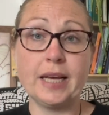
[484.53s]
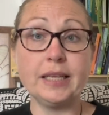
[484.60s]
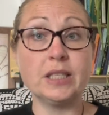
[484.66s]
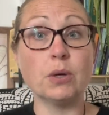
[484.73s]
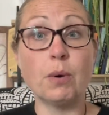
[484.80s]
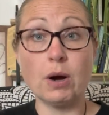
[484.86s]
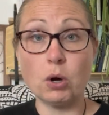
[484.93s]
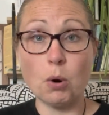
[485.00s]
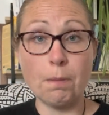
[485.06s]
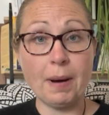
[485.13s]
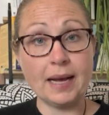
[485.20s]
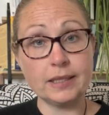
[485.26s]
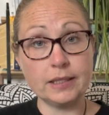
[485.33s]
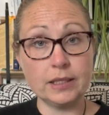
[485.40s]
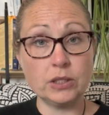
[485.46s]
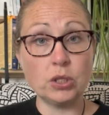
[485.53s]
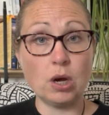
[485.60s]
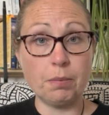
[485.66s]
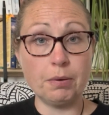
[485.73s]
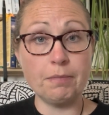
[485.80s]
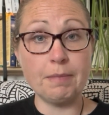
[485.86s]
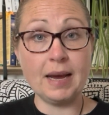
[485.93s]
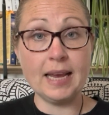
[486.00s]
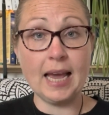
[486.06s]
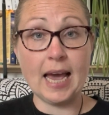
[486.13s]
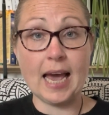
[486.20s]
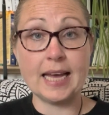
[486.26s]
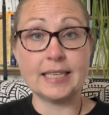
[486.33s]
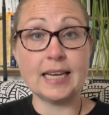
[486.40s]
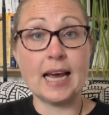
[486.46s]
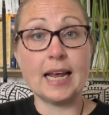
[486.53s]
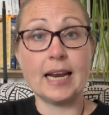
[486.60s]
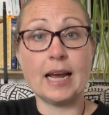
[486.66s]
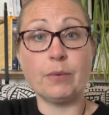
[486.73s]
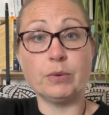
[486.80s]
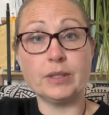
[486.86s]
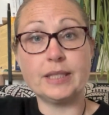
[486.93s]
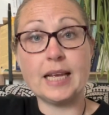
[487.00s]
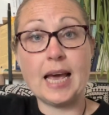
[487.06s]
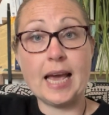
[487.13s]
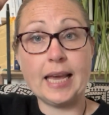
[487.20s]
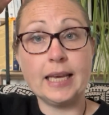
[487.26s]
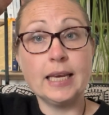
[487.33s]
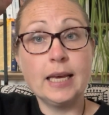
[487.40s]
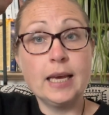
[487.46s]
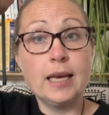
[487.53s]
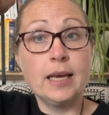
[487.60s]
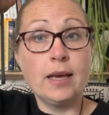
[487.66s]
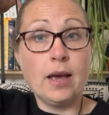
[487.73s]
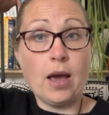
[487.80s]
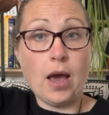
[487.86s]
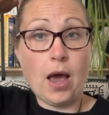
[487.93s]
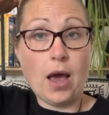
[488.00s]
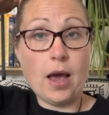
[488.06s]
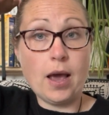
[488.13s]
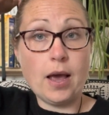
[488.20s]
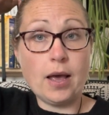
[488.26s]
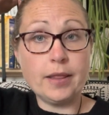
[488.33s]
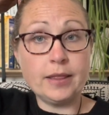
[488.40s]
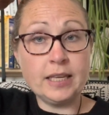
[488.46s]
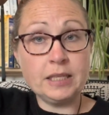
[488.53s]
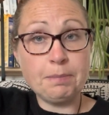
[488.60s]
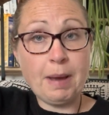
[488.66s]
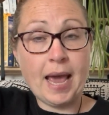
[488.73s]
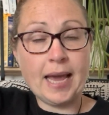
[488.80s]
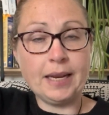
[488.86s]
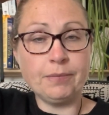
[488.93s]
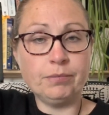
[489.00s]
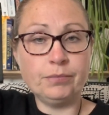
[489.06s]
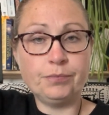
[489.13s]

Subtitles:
So I'll go back to the top of my head and I will say, this pain